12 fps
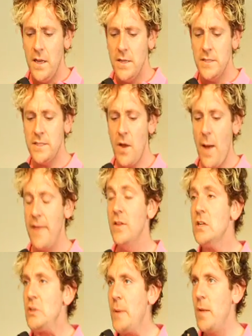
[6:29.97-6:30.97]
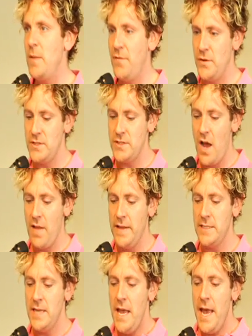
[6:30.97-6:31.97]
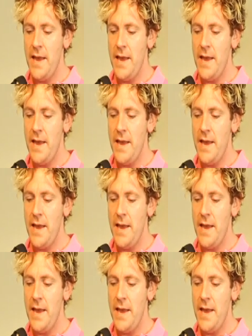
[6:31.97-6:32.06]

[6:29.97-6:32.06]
So I looked around me for solace,